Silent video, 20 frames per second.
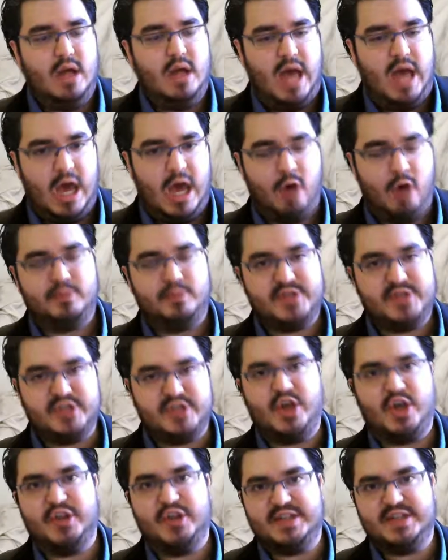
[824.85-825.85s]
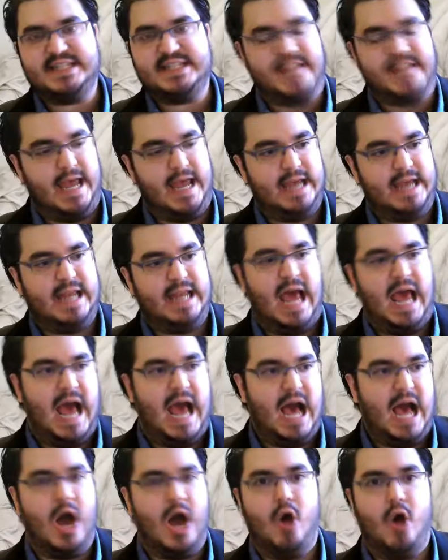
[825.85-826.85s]
helps us understand
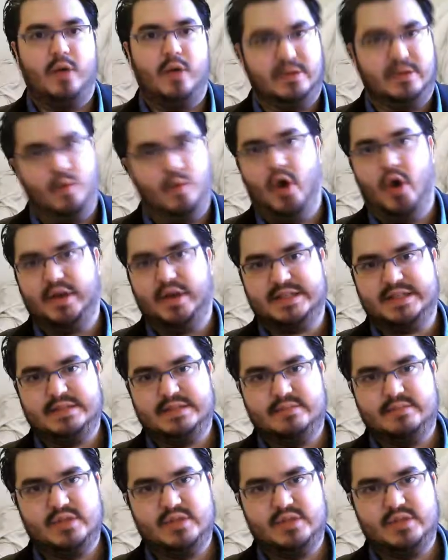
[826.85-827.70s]
how it works.